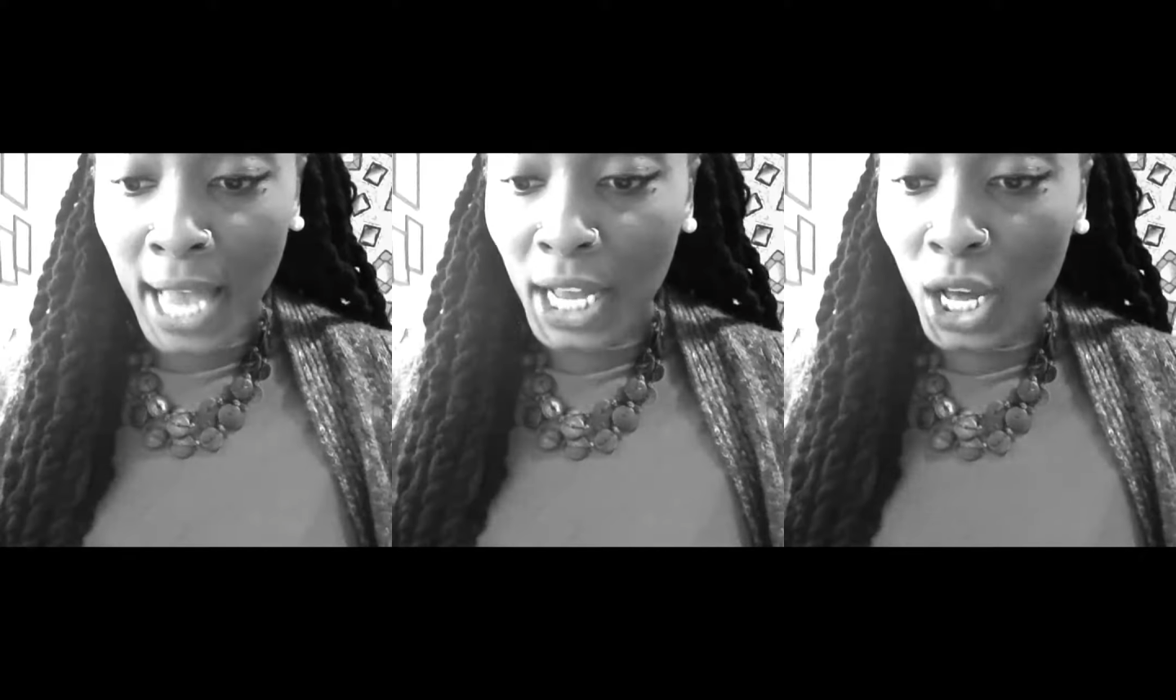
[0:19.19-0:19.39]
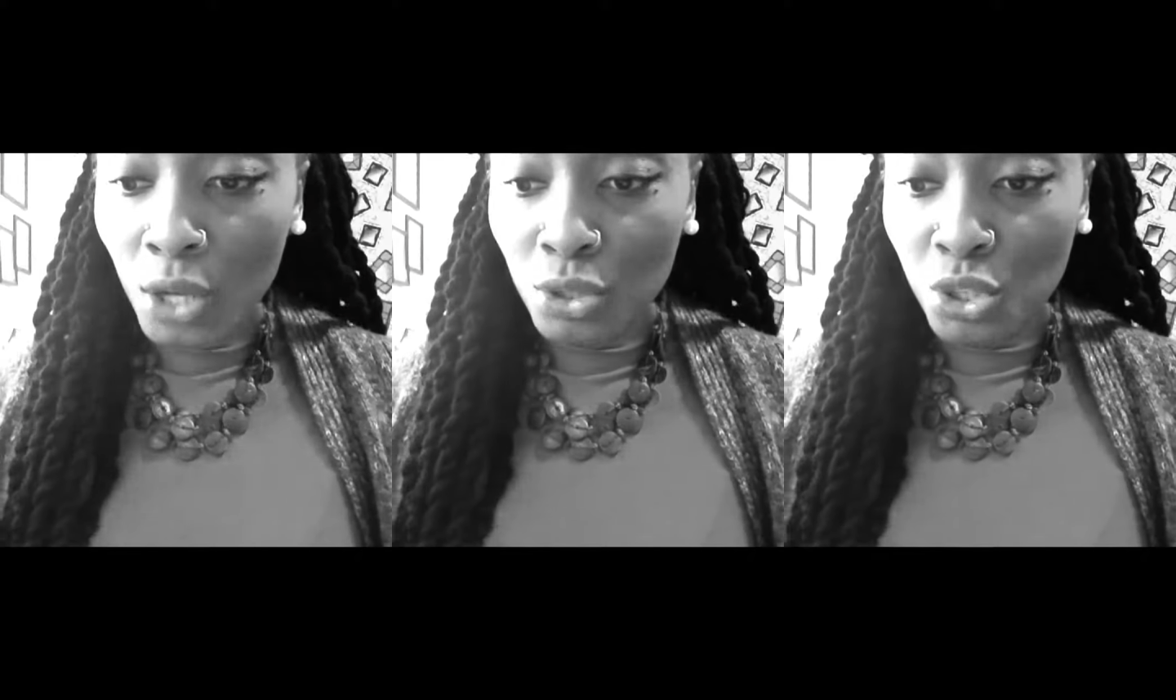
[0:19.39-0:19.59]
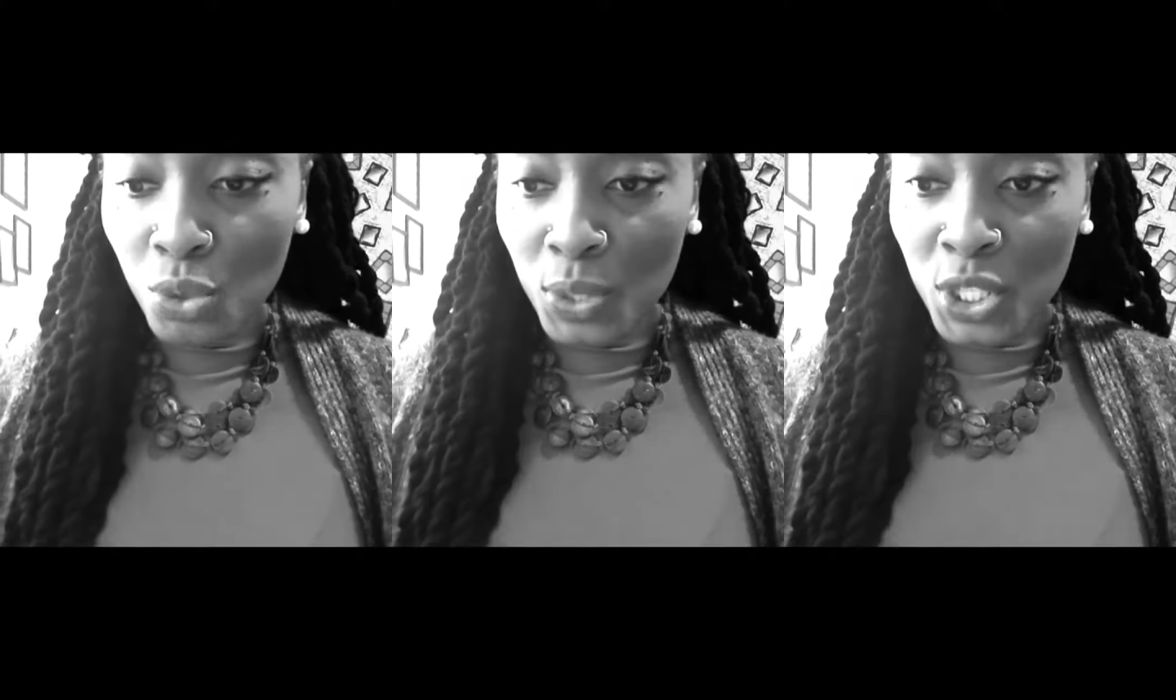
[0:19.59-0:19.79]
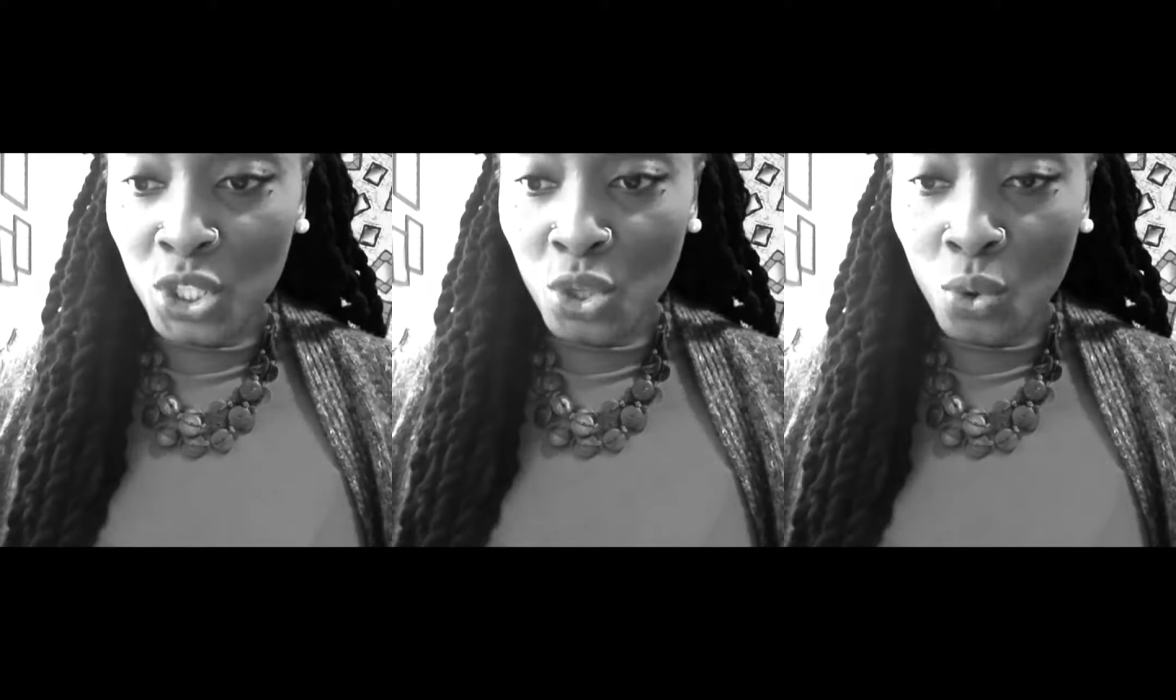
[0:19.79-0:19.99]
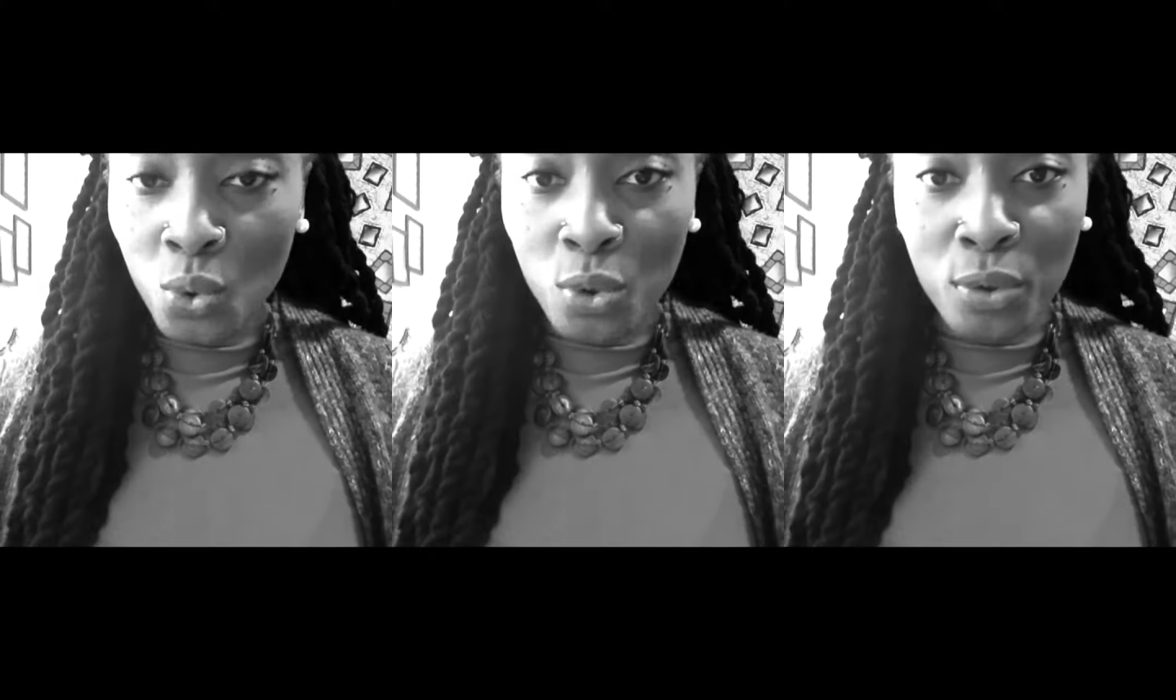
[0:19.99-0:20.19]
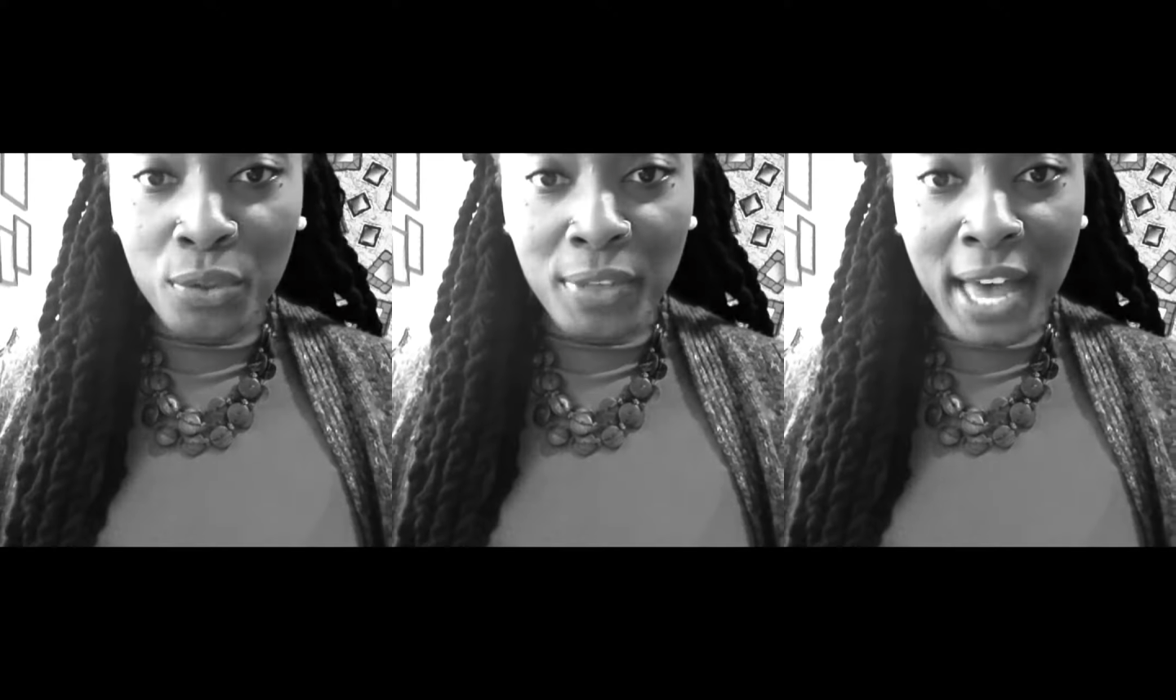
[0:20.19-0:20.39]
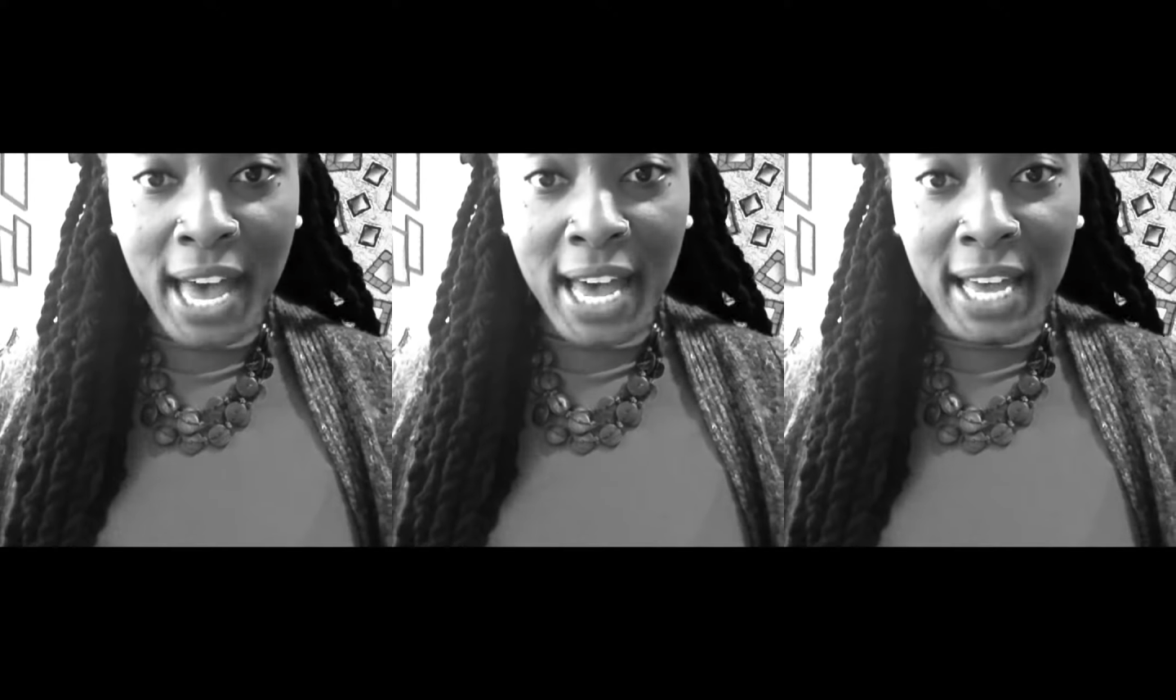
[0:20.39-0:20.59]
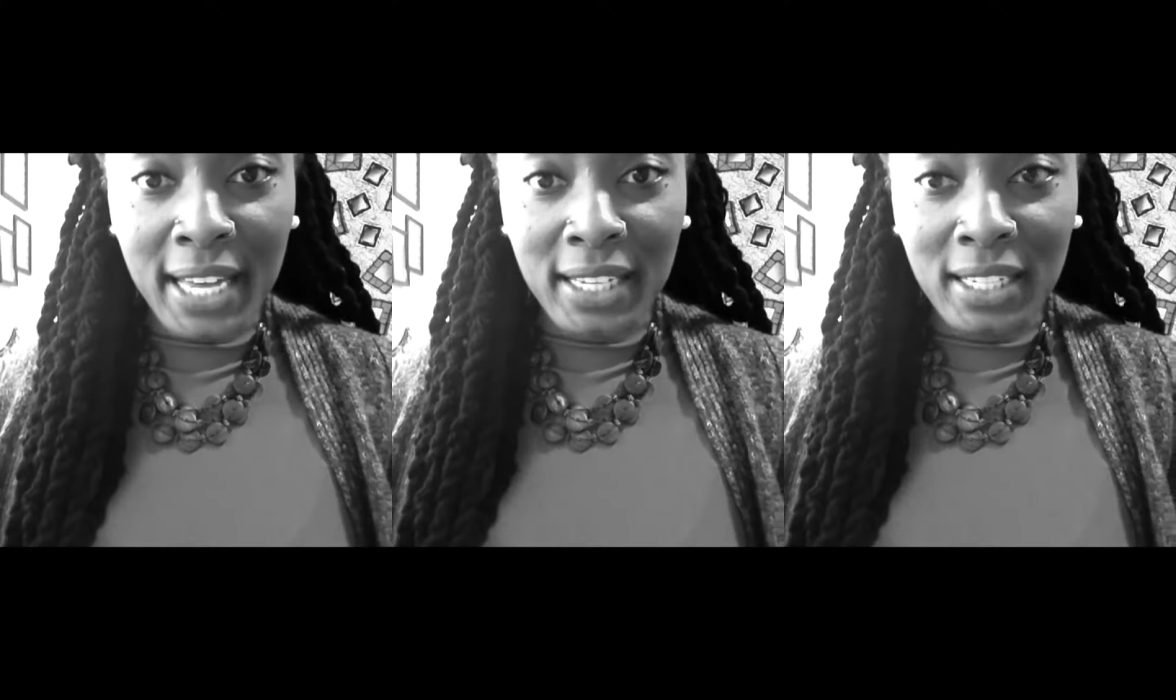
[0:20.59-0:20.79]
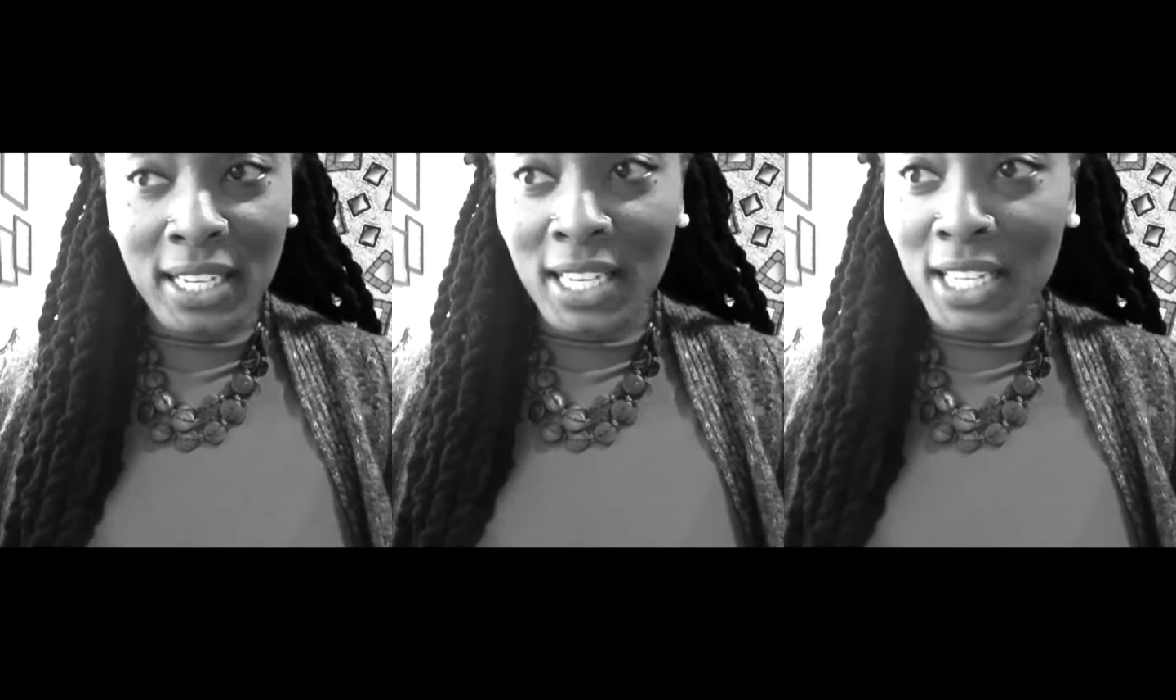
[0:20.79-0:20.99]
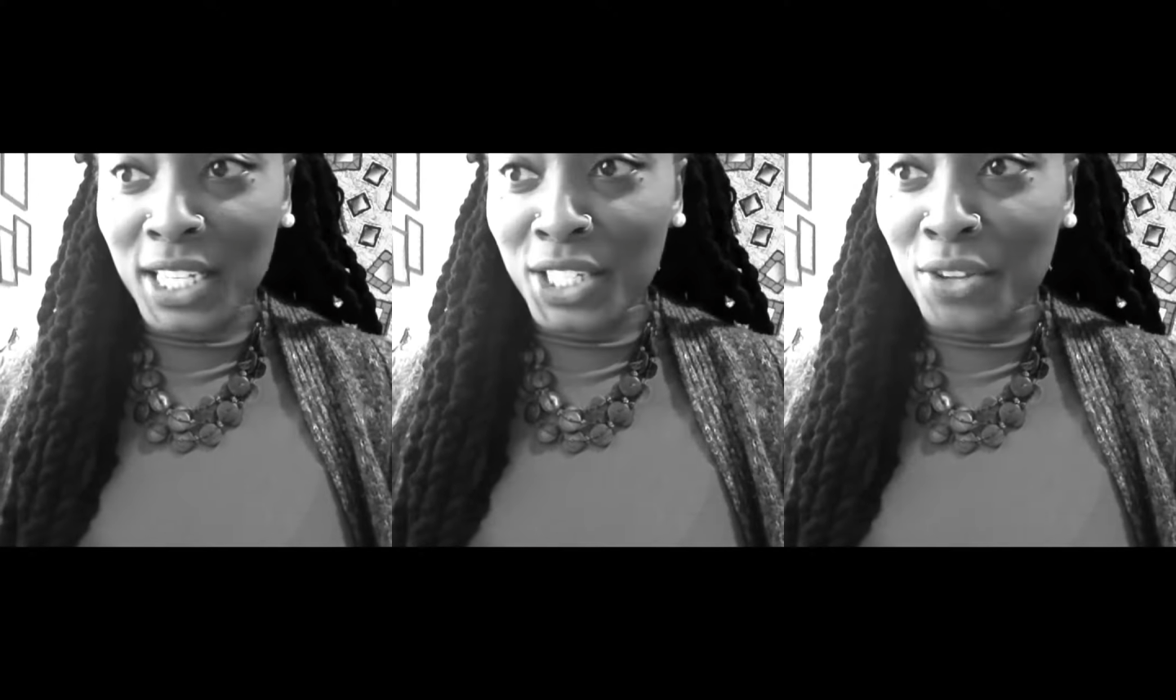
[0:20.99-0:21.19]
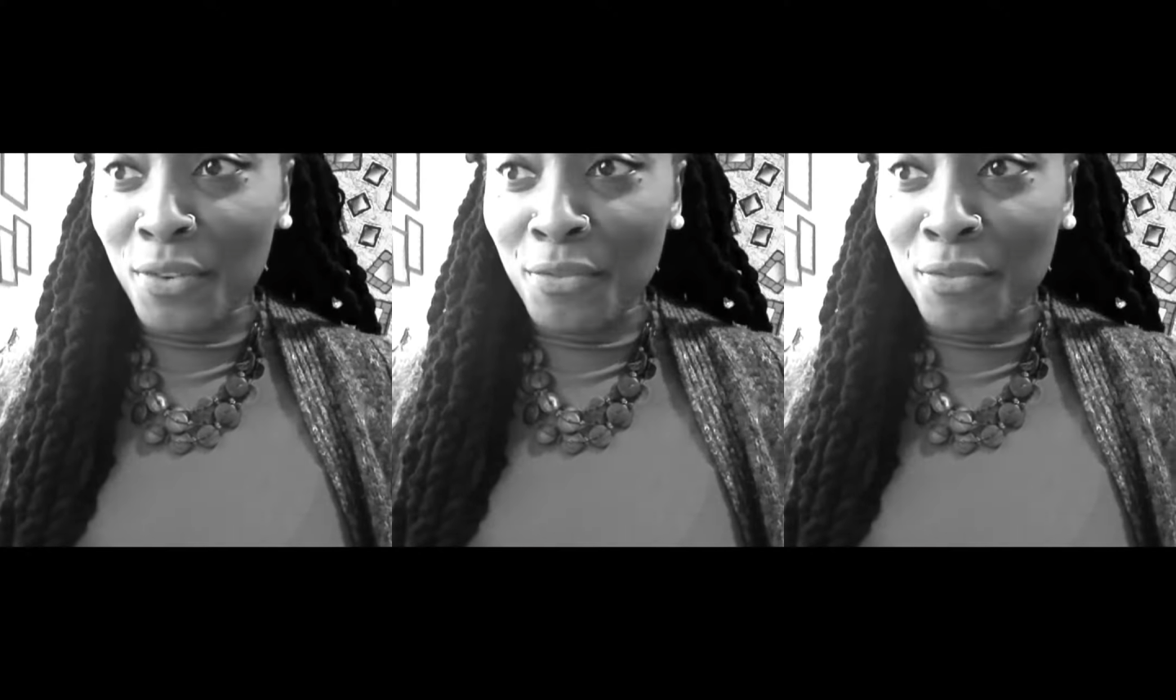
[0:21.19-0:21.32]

I go to a school that is